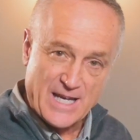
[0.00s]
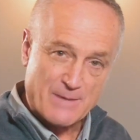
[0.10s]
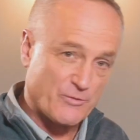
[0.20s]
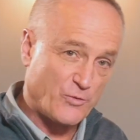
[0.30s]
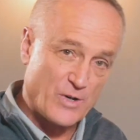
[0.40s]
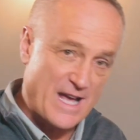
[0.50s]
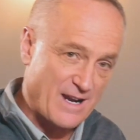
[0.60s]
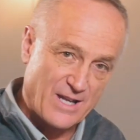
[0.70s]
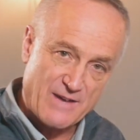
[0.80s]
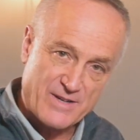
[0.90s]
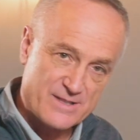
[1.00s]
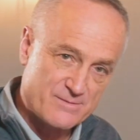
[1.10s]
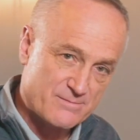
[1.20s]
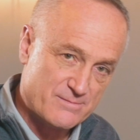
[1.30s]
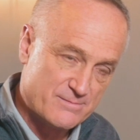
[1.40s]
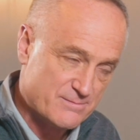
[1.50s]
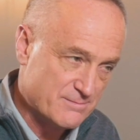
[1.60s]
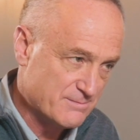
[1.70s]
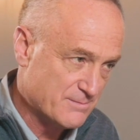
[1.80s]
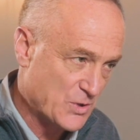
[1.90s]
And before 9/11,
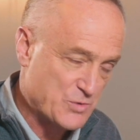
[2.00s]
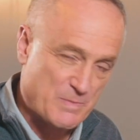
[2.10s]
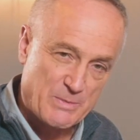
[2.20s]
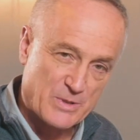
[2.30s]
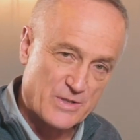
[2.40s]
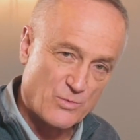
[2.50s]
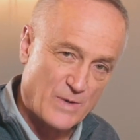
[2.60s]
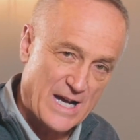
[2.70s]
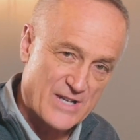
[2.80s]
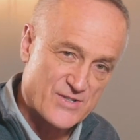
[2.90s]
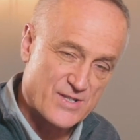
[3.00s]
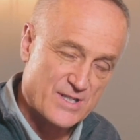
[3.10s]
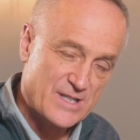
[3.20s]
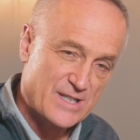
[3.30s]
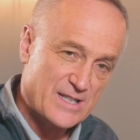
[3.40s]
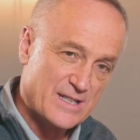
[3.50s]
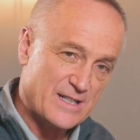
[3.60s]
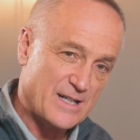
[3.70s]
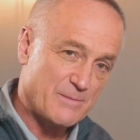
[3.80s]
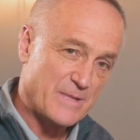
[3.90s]
most people in the West,
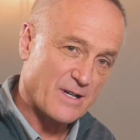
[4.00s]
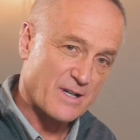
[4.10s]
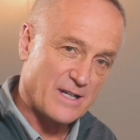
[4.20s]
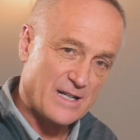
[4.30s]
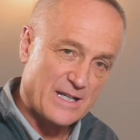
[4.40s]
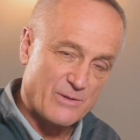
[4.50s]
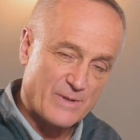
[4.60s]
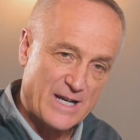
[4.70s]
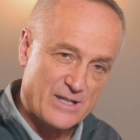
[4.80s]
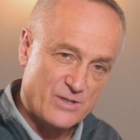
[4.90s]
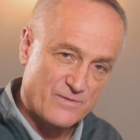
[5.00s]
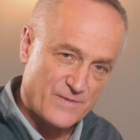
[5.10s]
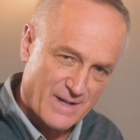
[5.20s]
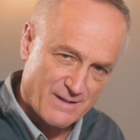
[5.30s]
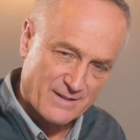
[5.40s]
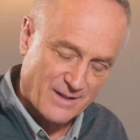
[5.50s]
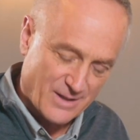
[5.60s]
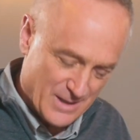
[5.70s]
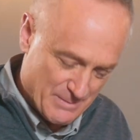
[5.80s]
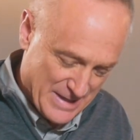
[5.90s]
America anyway, knew very
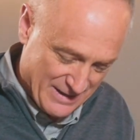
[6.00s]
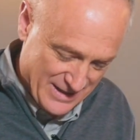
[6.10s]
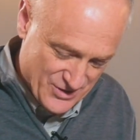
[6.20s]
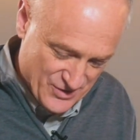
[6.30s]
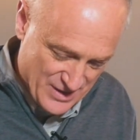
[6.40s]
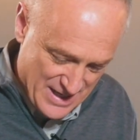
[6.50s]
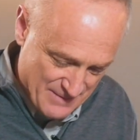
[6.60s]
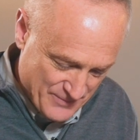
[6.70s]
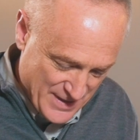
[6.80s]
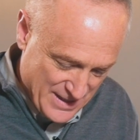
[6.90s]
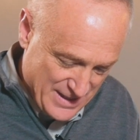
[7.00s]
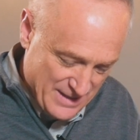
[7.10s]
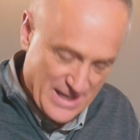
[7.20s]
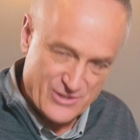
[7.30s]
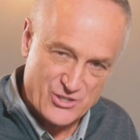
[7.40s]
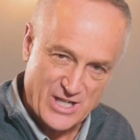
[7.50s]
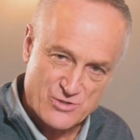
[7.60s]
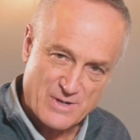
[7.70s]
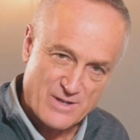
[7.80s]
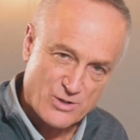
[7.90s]
little about Islam. That
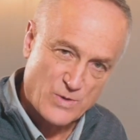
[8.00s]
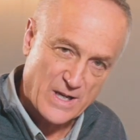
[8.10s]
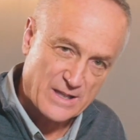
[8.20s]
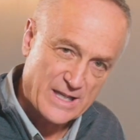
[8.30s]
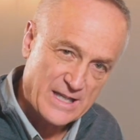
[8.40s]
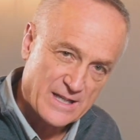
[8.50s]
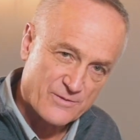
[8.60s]
changed rather quickly.